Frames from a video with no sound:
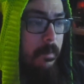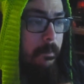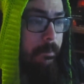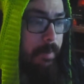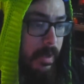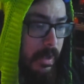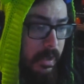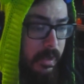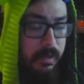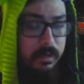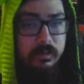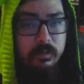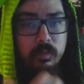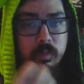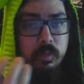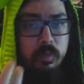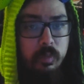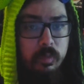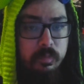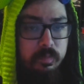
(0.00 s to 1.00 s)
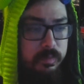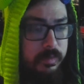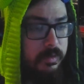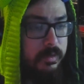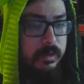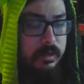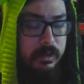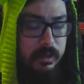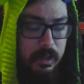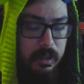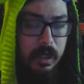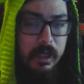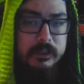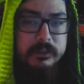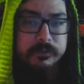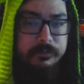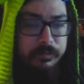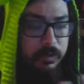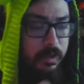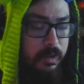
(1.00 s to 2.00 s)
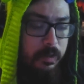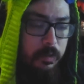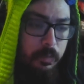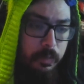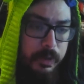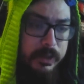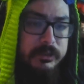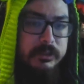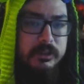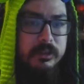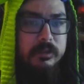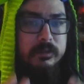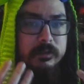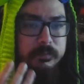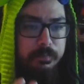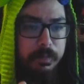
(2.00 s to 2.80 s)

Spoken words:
But they lost it for other reasons,